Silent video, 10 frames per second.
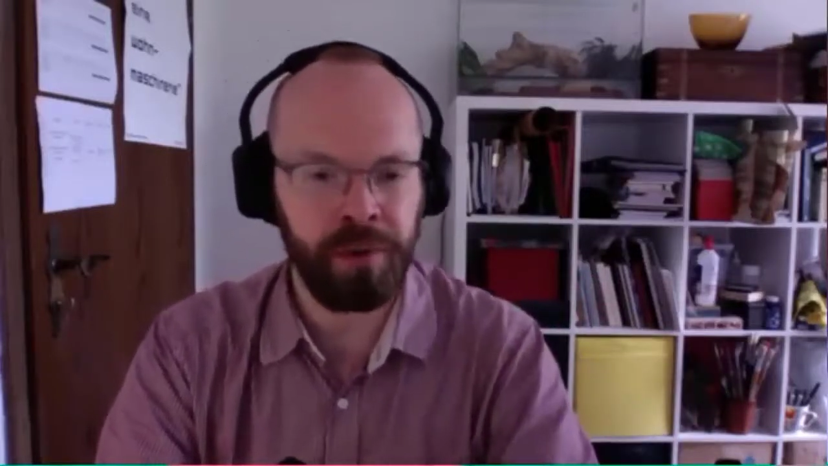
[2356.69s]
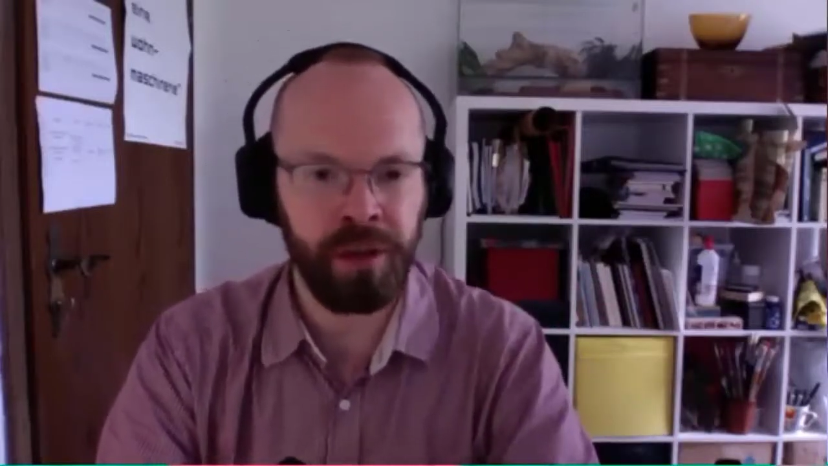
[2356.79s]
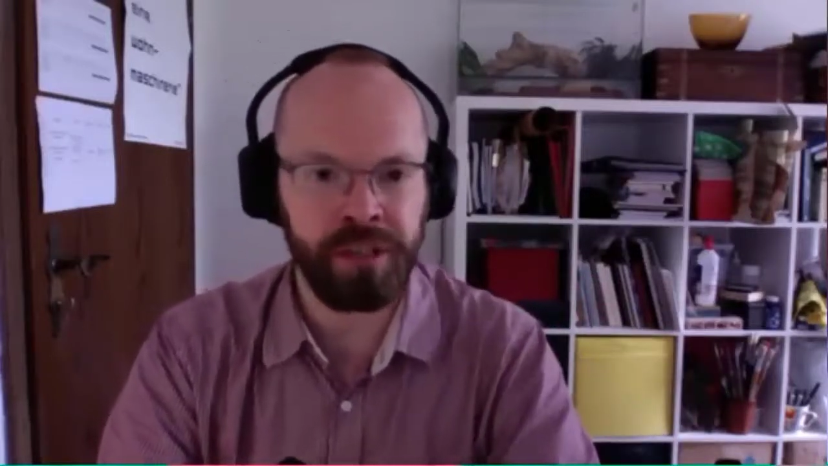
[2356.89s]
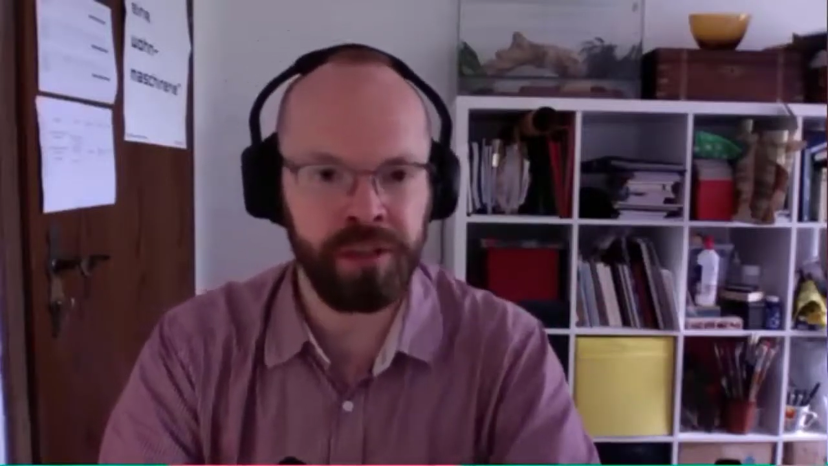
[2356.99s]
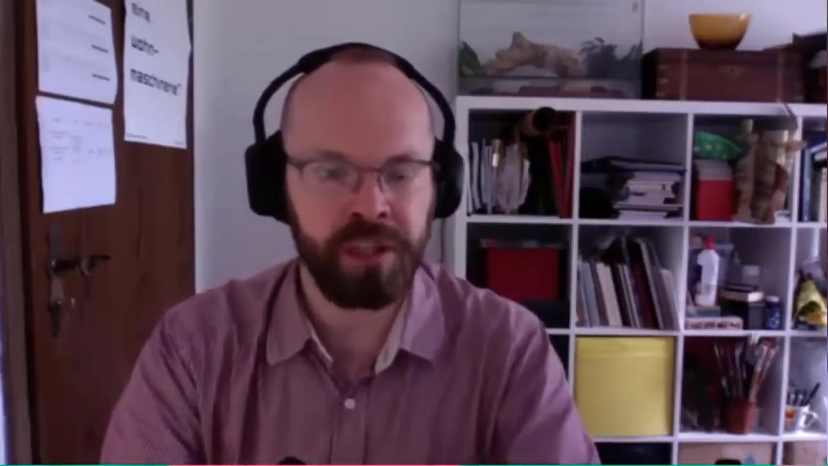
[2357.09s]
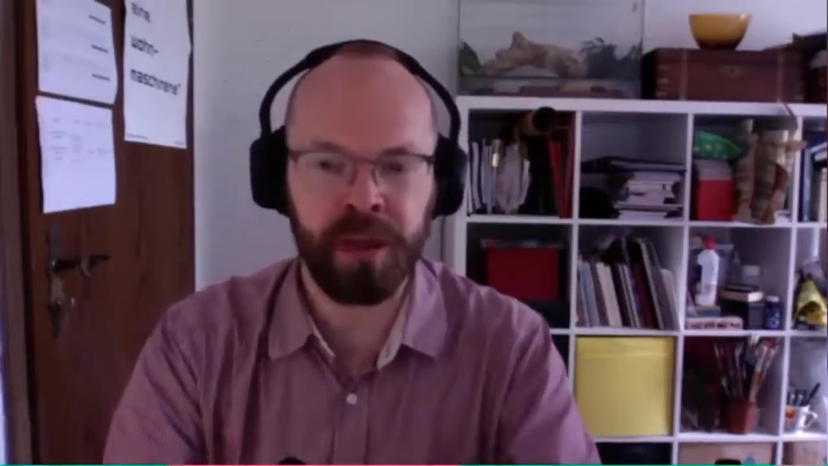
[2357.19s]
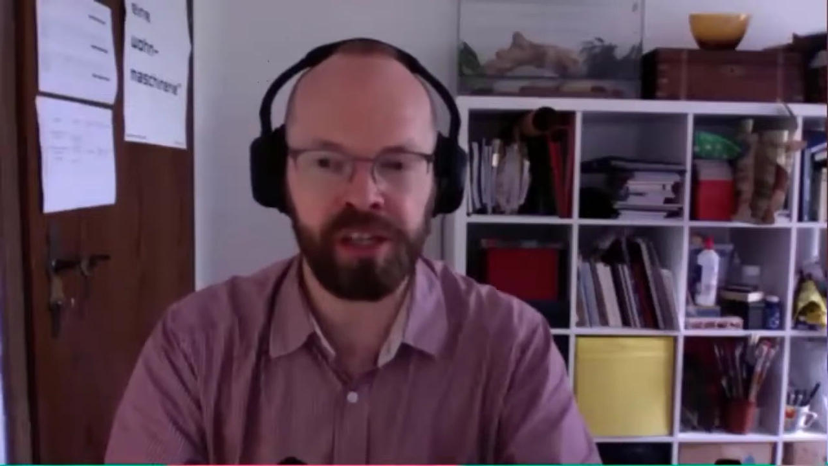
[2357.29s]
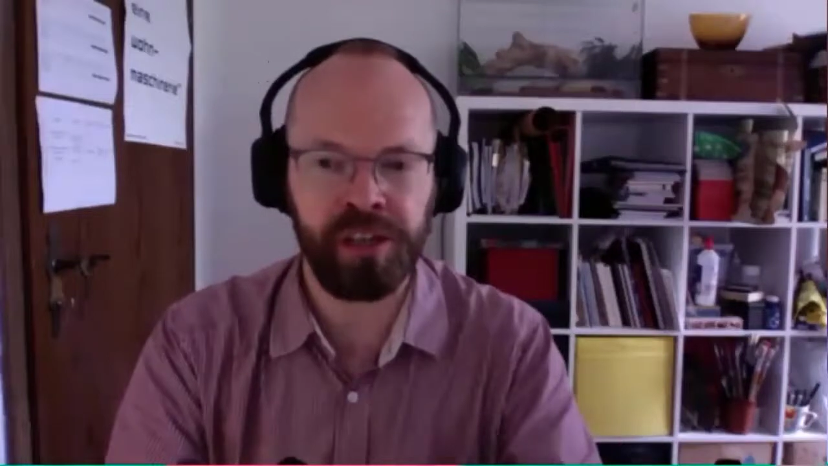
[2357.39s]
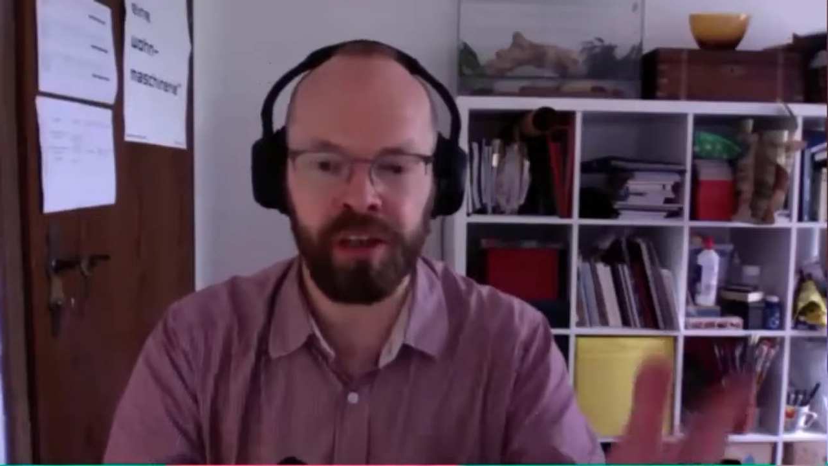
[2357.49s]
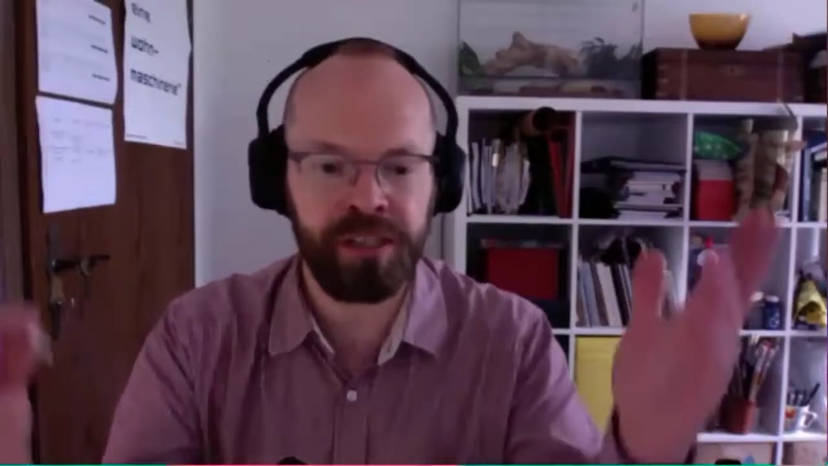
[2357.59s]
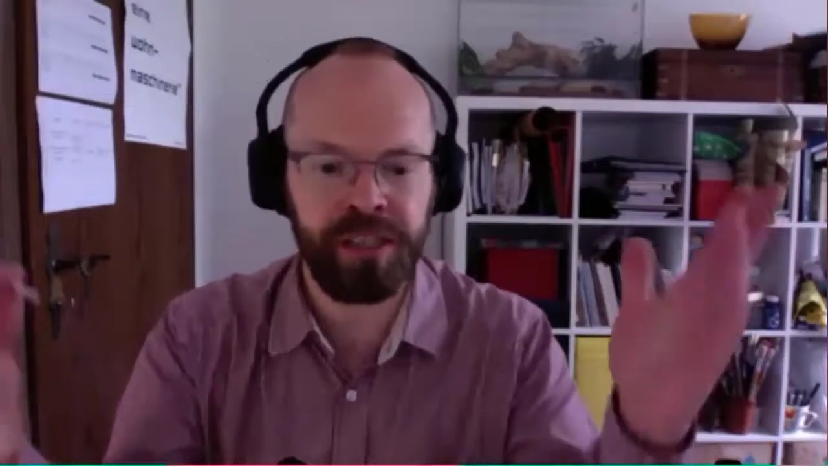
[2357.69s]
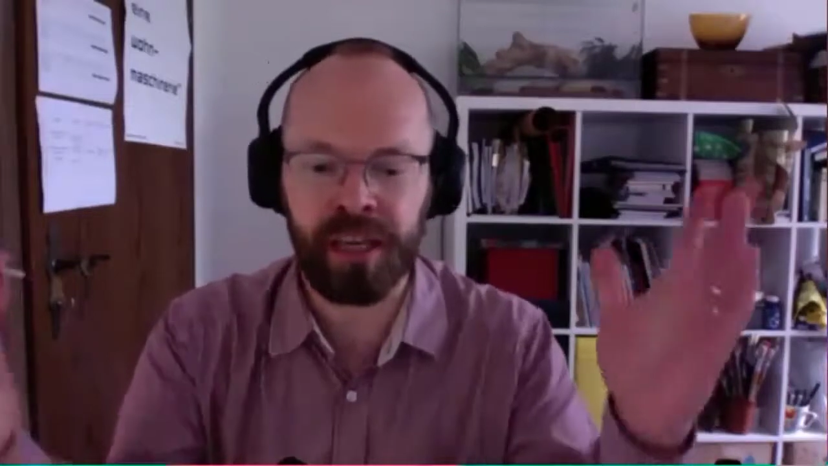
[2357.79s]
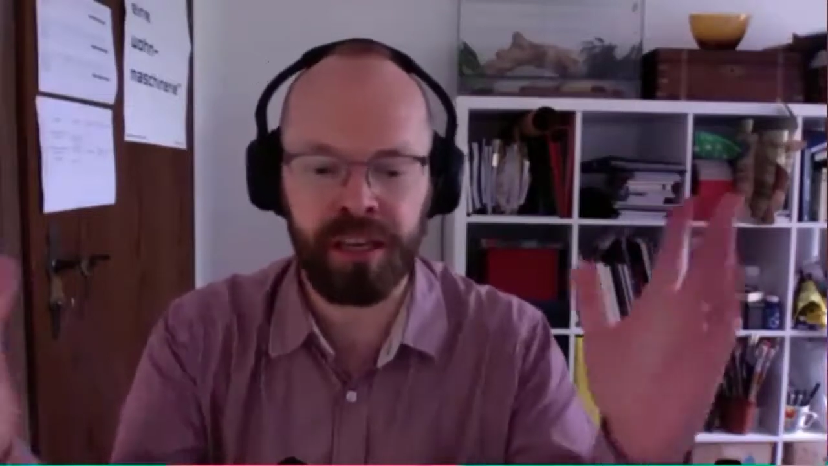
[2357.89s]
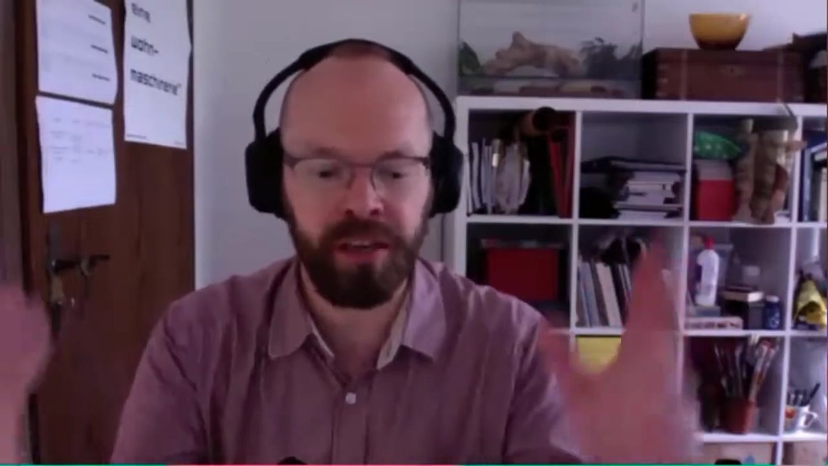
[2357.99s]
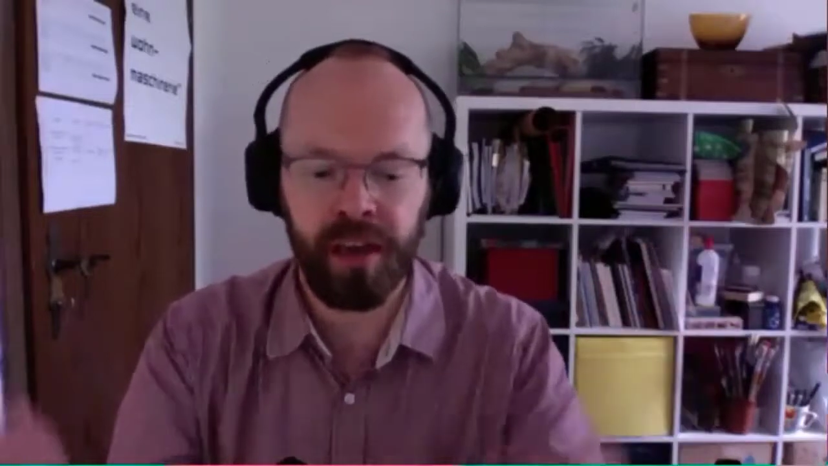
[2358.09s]
person who specializes
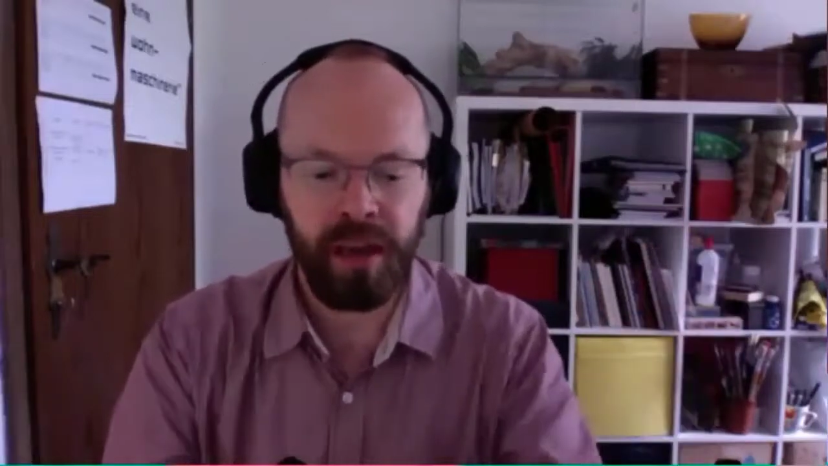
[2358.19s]
in